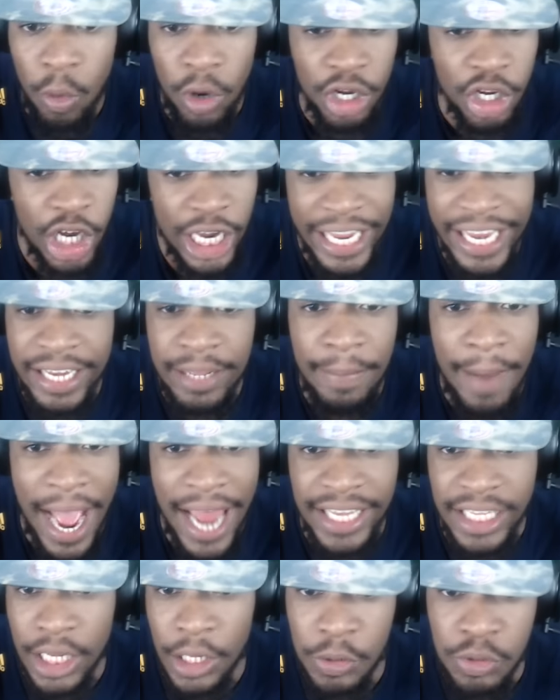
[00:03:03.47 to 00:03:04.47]
want to hear
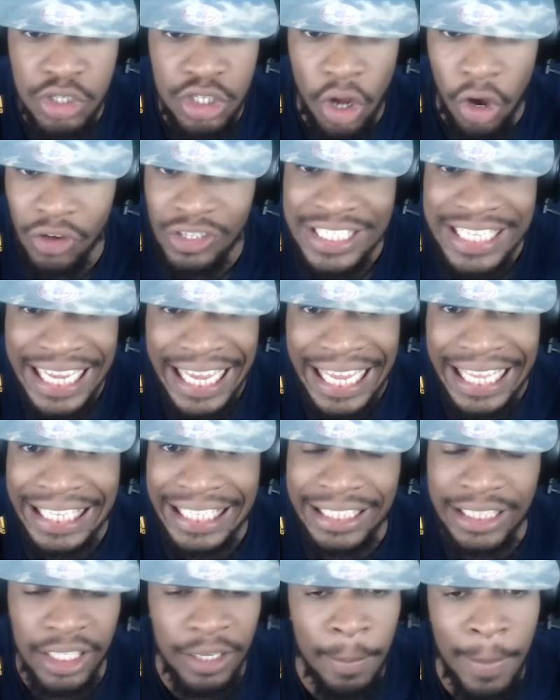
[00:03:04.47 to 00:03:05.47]
anybody else talk, say anything